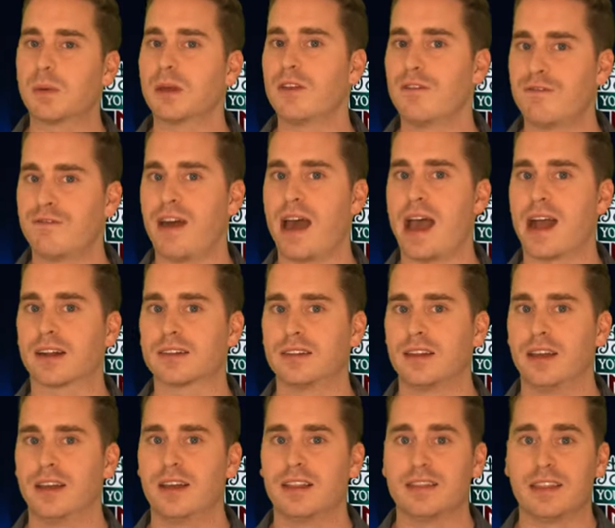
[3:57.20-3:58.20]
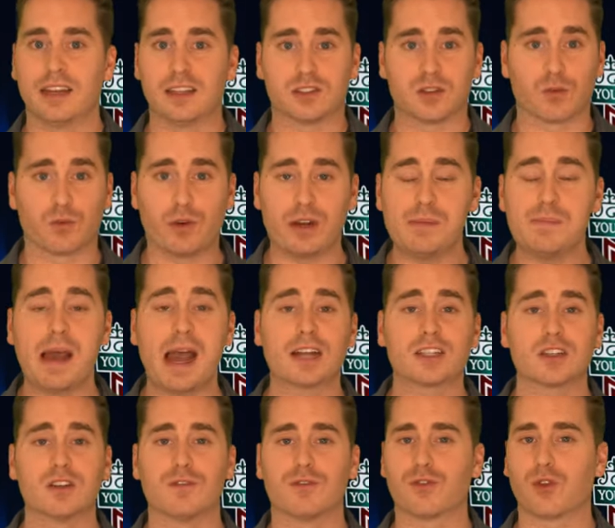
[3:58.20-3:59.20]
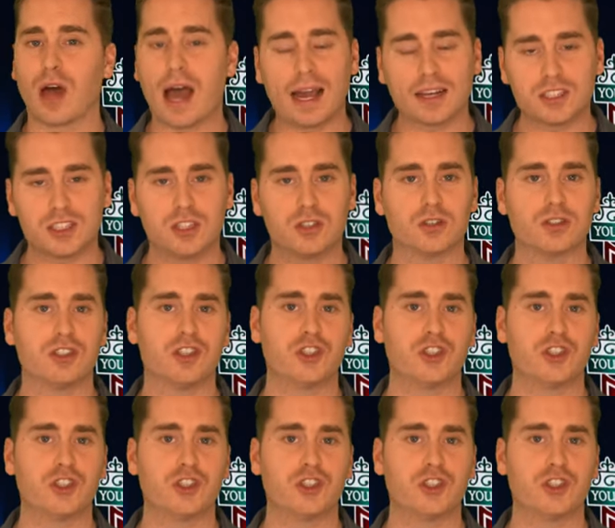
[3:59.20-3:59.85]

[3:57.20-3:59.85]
by the fact that it's a rematch of last year's